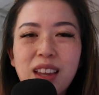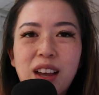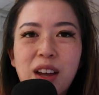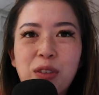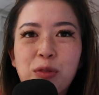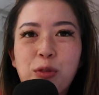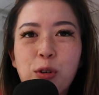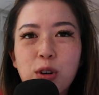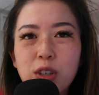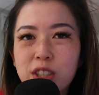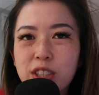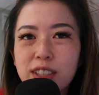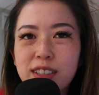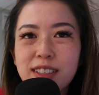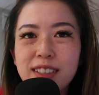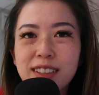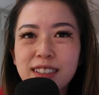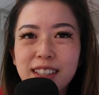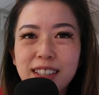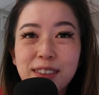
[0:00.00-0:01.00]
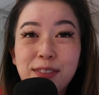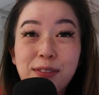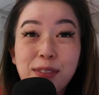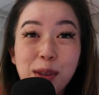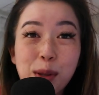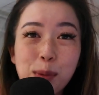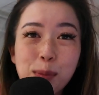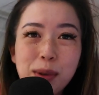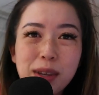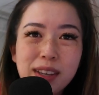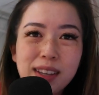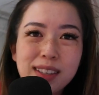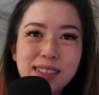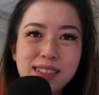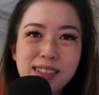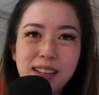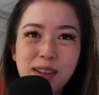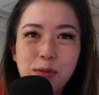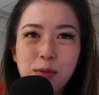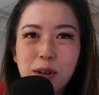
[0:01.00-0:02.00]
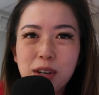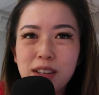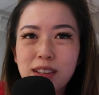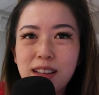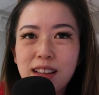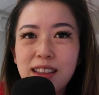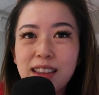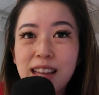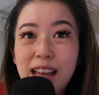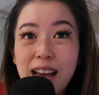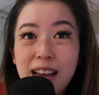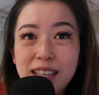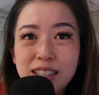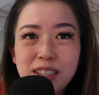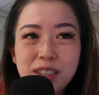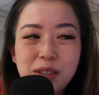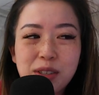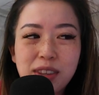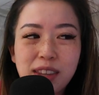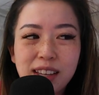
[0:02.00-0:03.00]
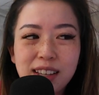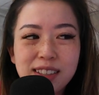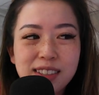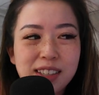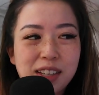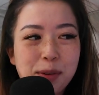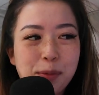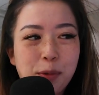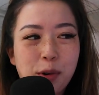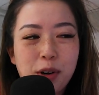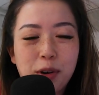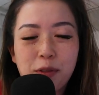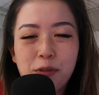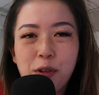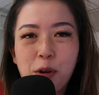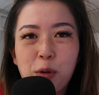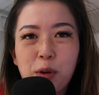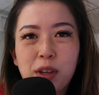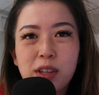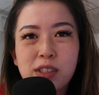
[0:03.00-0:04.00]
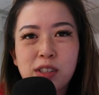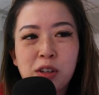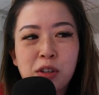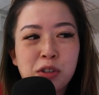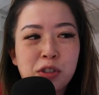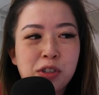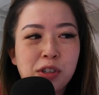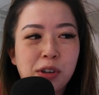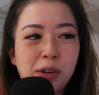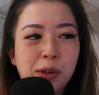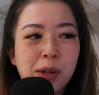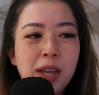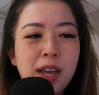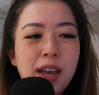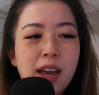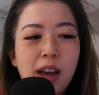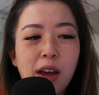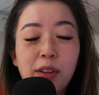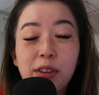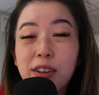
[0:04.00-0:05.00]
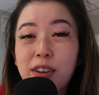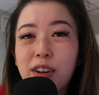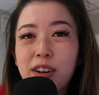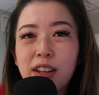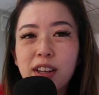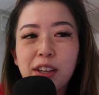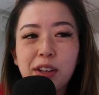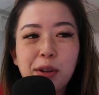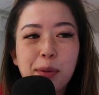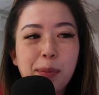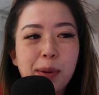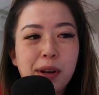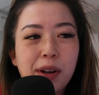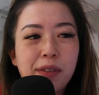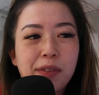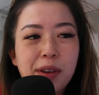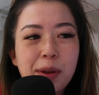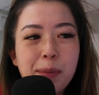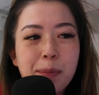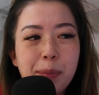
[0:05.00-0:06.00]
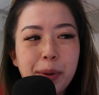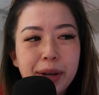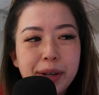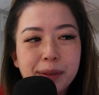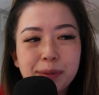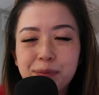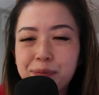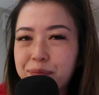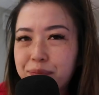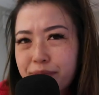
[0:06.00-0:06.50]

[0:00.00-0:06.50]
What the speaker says: unfortunately, filming is like one of the last things that I want to focus on, so I only got a little bit of it, but